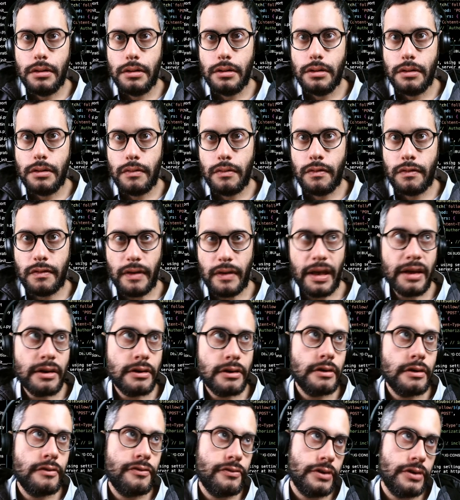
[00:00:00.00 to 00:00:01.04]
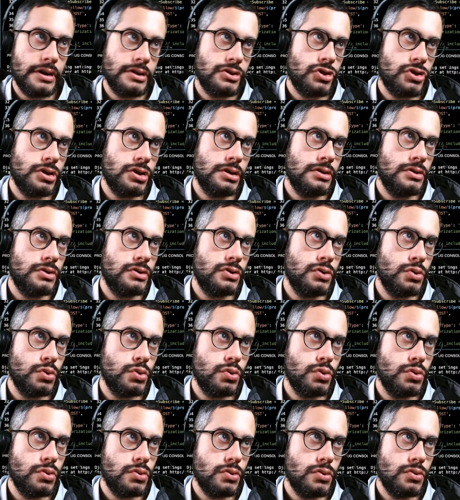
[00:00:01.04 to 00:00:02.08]
setter function
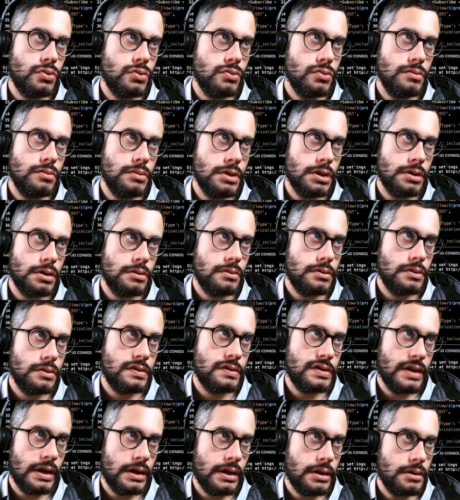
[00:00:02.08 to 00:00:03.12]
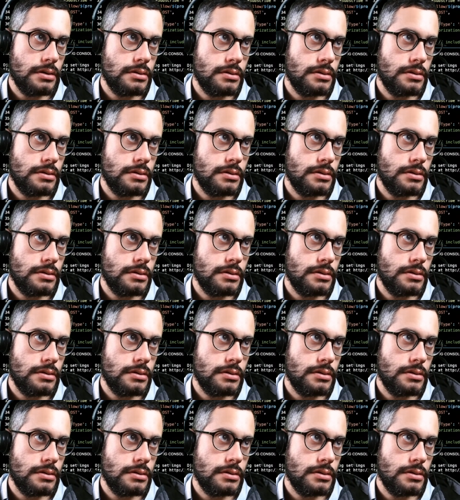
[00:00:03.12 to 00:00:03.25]
to set it.